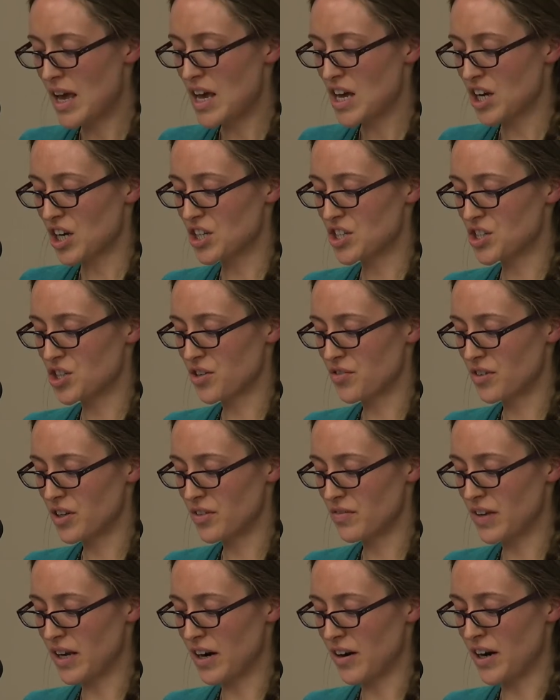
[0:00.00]

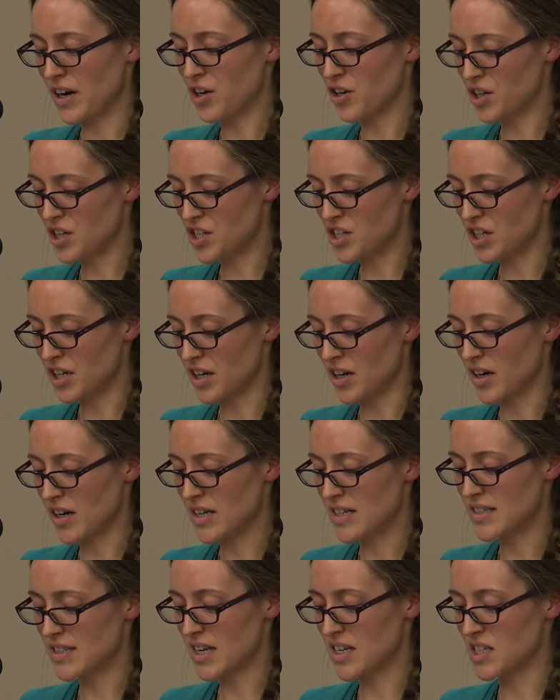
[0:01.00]
Conservative Gary Goodyear
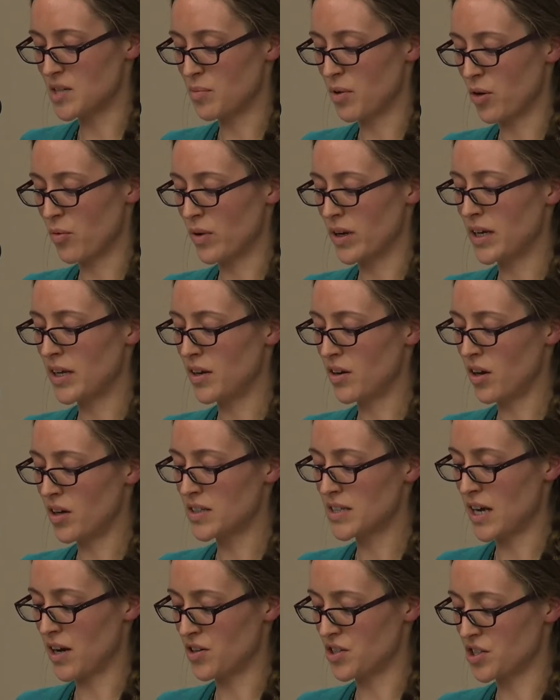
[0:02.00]
says about what he
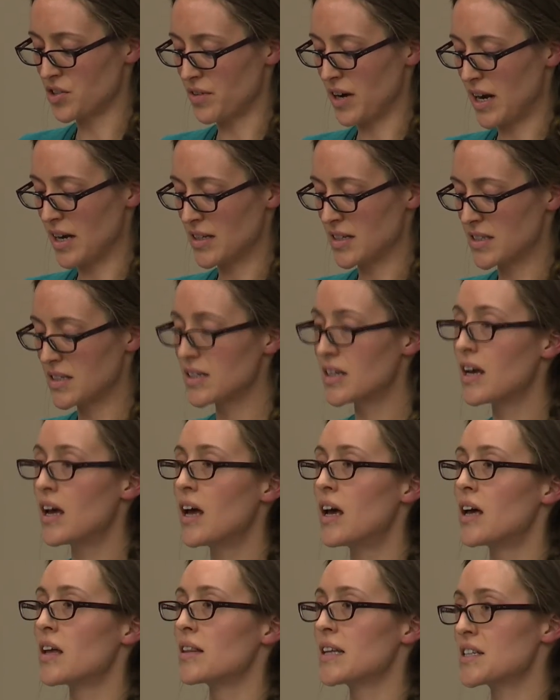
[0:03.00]
calls house arrest,
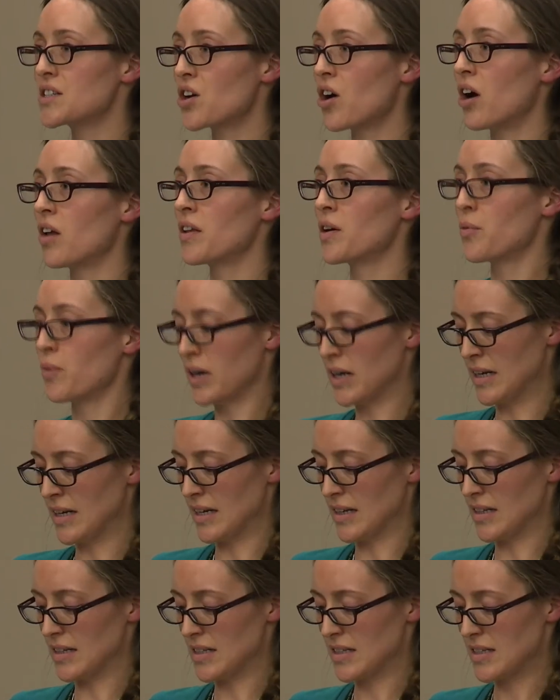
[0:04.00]
let's call it what it
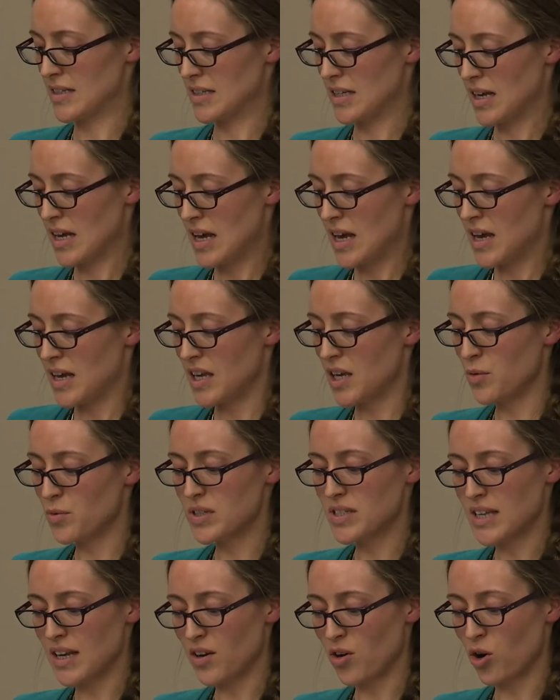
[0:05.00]
is. He
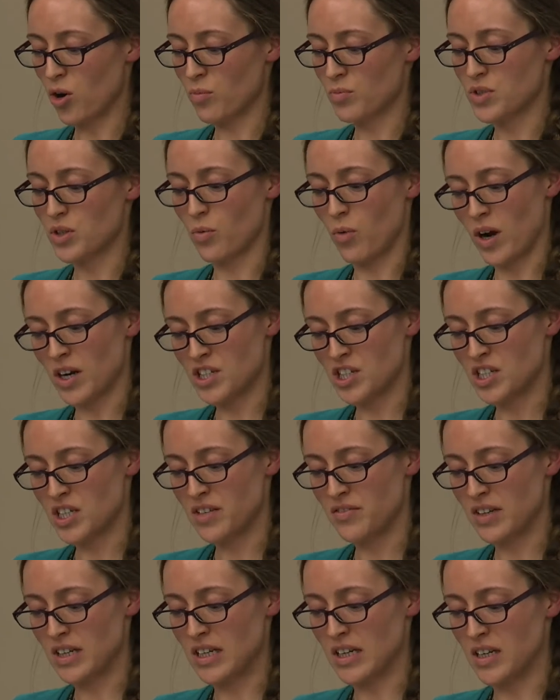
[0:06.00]
was sent home to watch
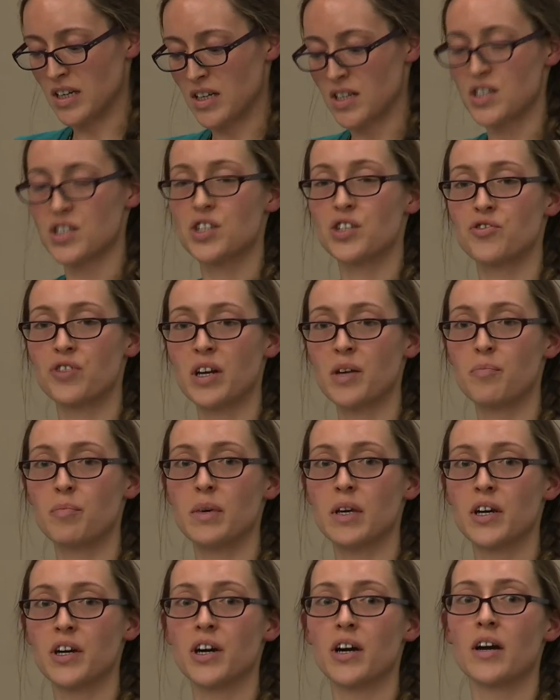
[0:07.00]
DVDs, drink
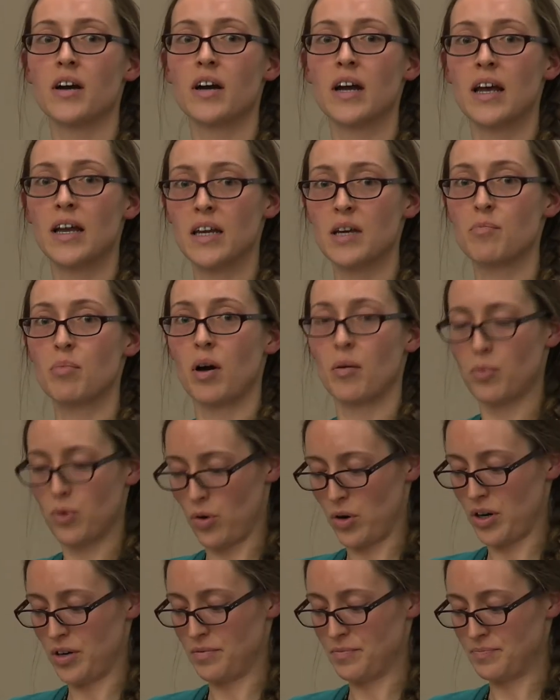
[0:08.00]
beer, and eat
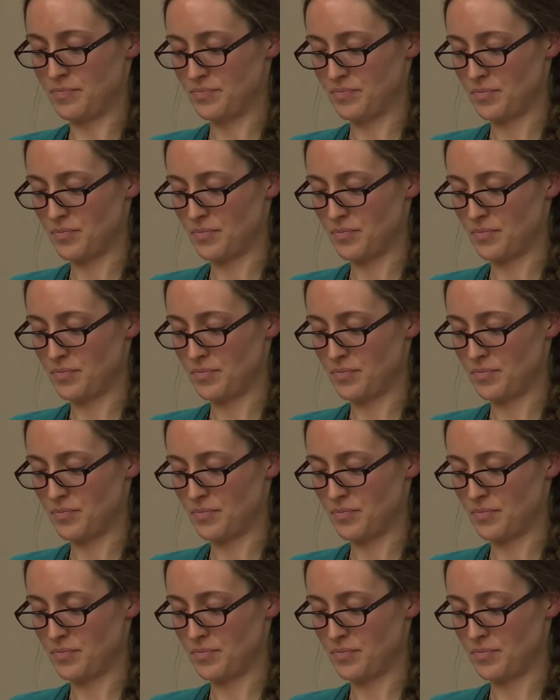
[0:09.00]
popcorn.